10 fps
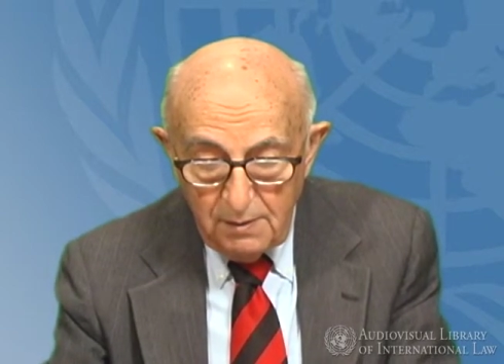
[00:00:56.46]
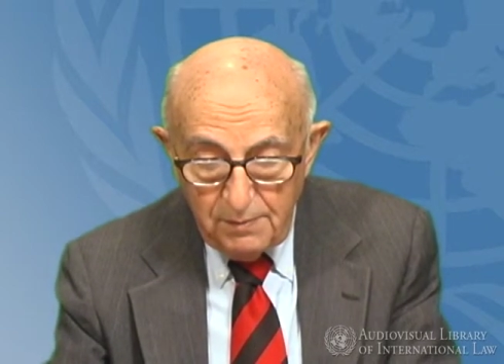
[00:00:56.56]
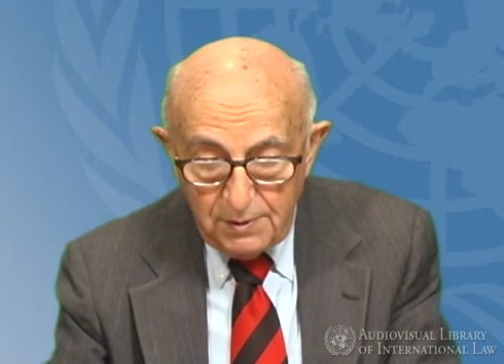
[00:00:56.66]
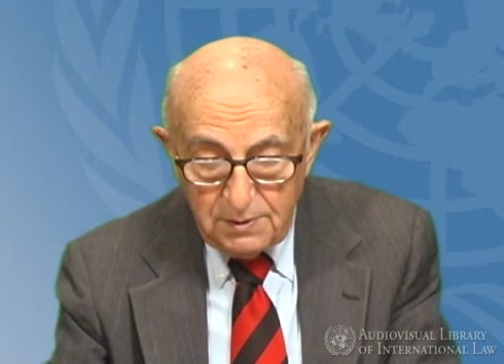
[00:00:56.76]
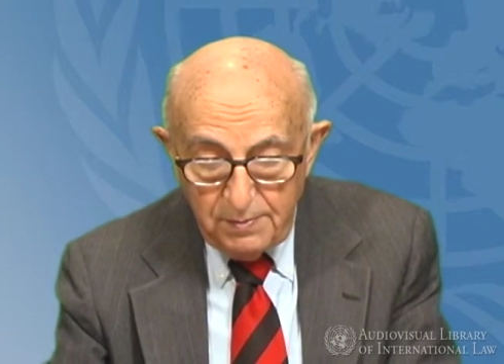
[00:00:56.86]

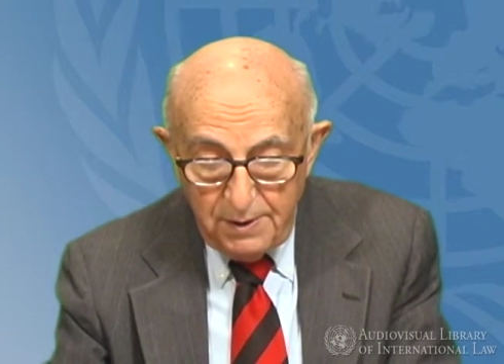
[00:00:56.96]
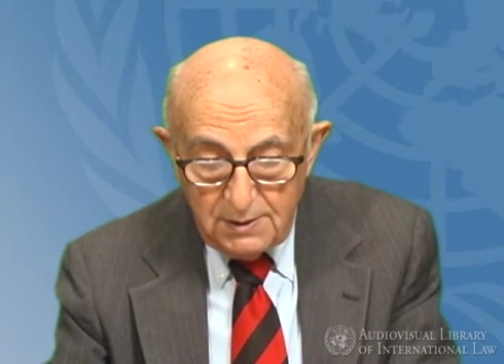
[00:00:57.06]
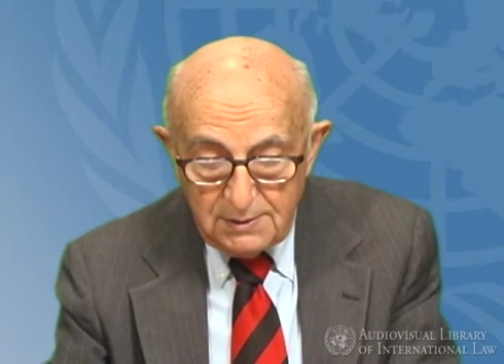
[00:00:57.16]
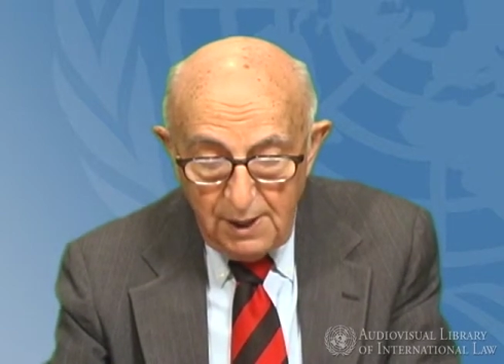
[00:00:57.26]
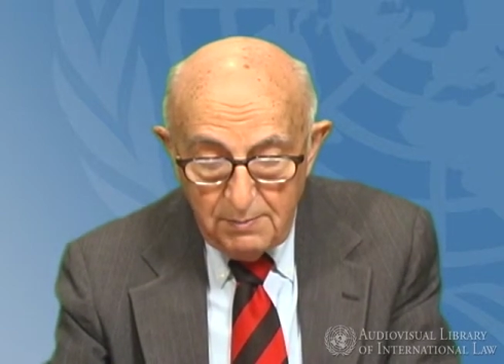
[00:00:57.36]
For the
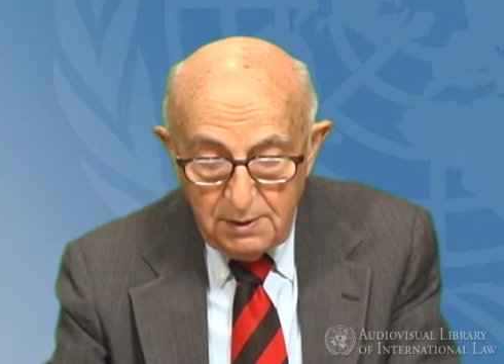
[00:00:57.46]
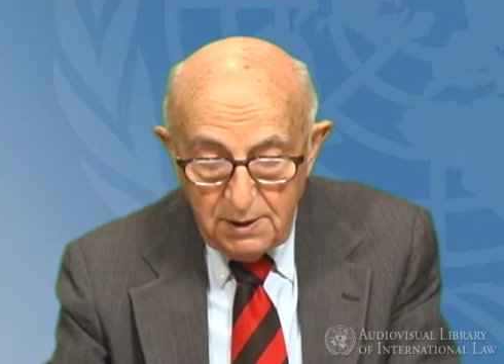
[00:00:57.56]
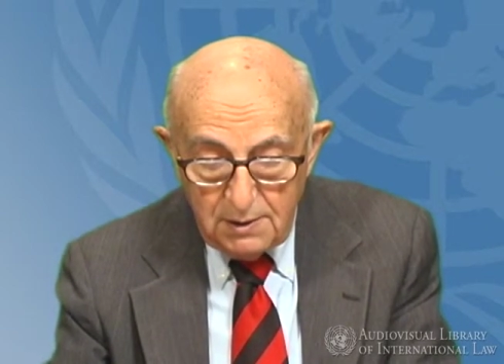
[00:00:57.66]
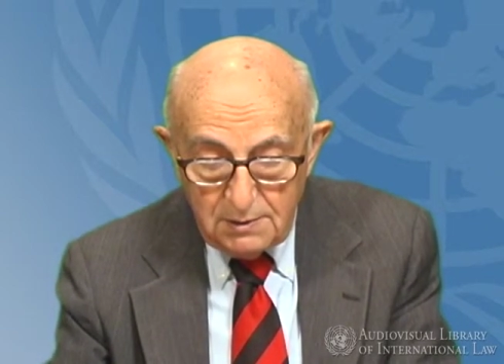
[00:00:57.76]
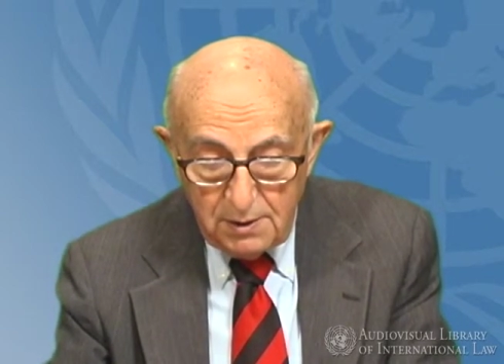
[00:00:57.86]
first time in
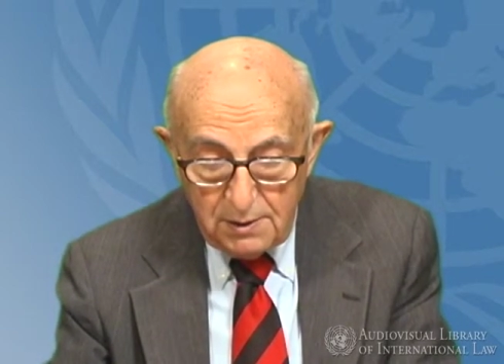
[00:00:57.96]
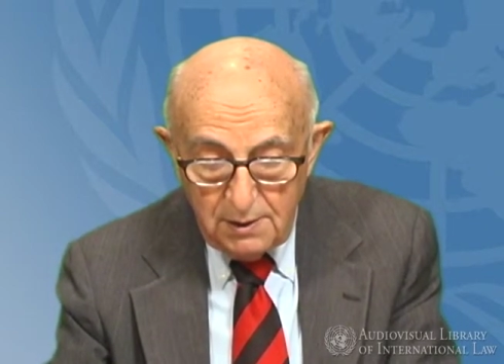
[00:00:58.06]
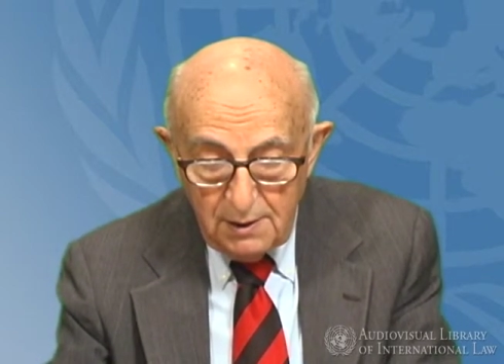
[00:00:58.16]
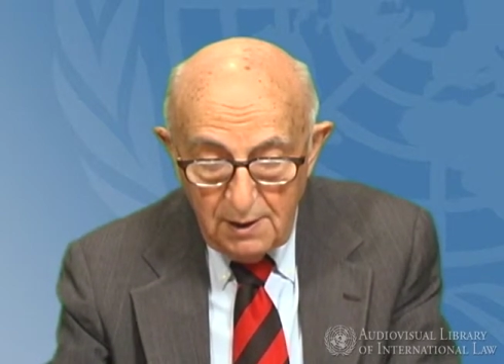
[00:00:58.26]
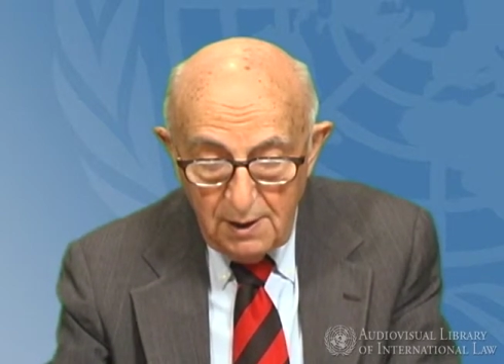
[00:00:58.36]

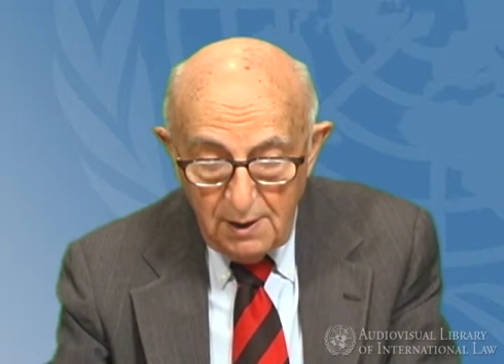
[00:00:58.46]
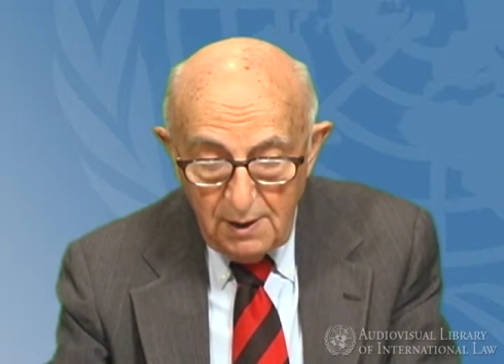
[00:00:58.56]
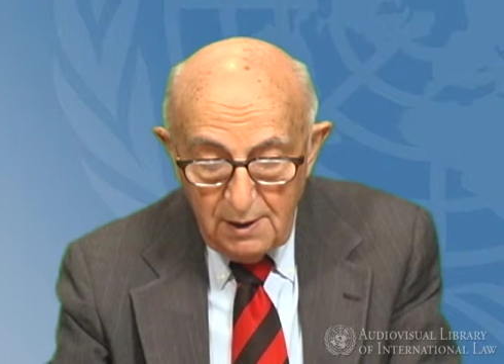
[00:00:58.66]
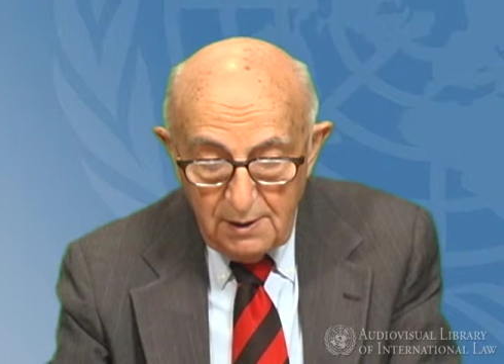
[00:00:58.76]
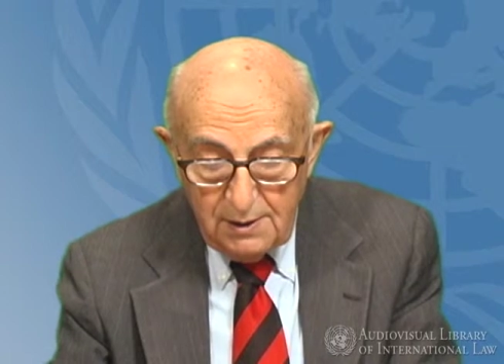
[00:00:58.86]
history,
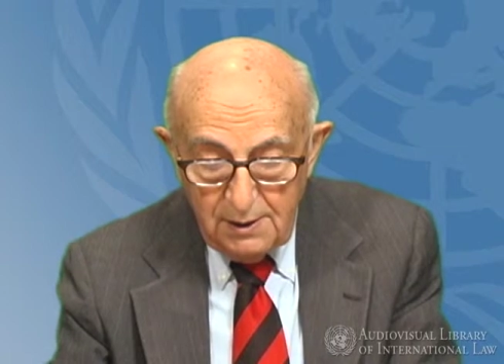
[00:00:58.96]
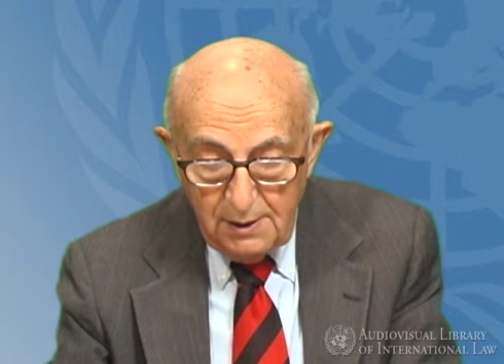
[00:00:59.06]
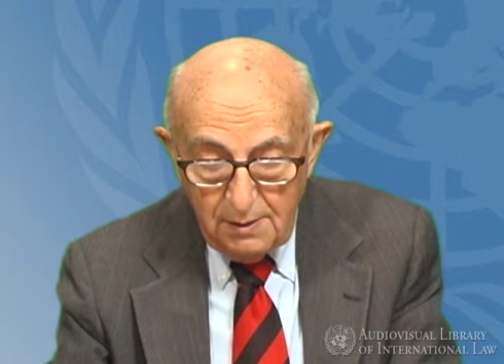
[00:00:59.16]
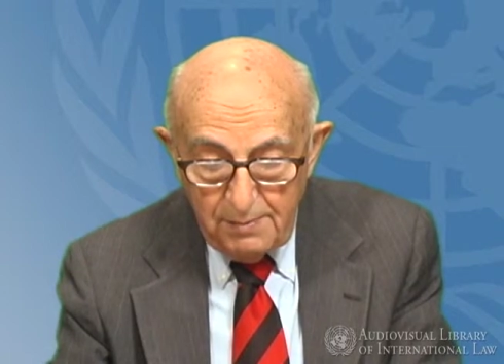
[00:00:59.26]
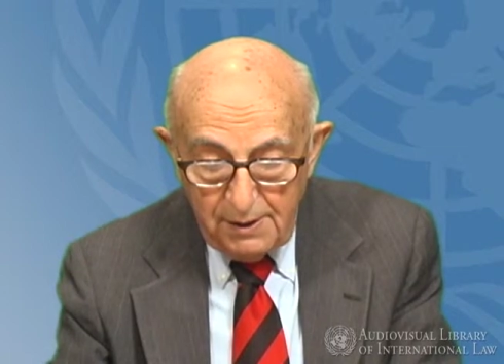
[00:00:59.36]

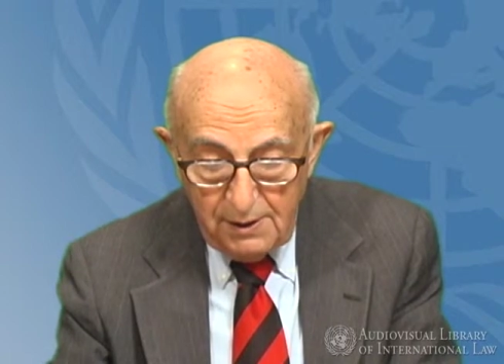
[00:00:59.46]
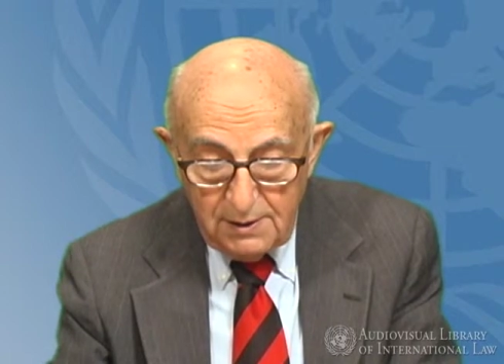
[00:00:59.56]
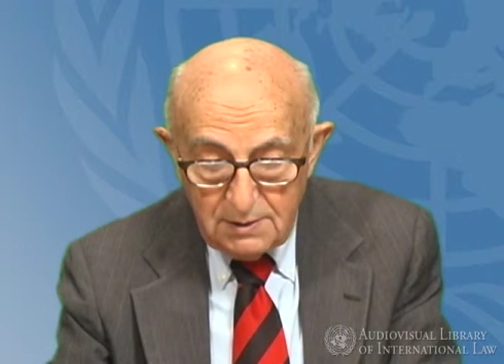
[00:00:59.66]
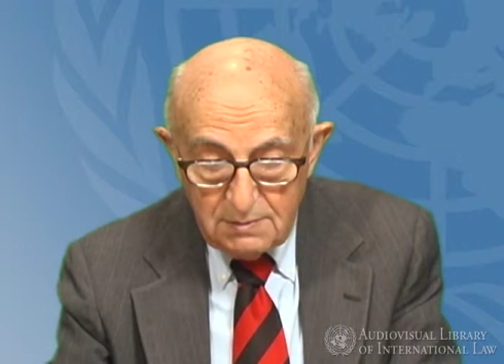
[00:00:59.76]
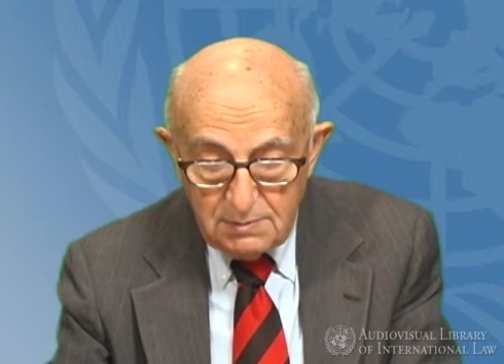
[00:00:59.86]
legal
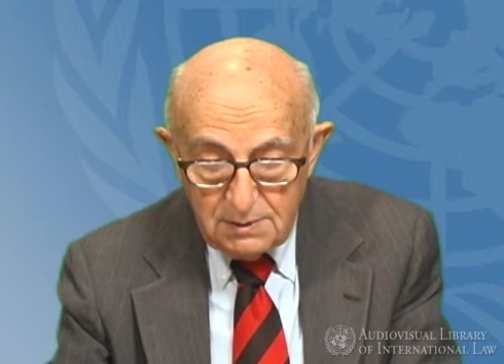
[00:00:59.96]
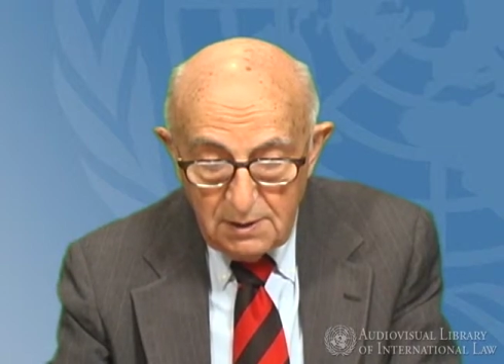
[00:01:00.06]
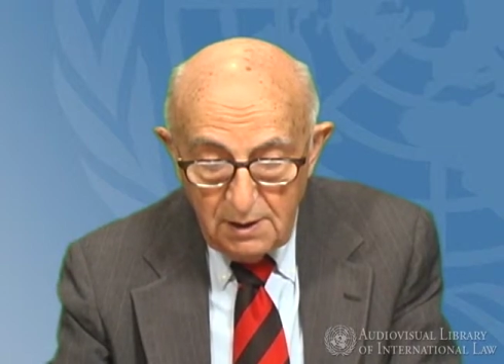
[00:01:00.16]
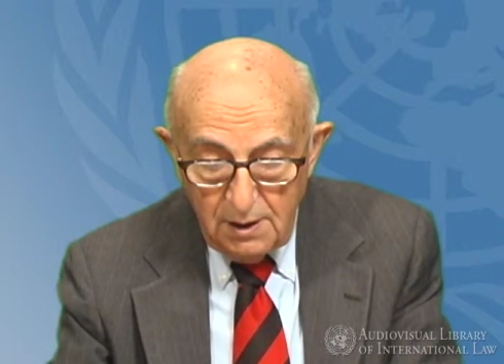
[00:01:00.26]
mechanisms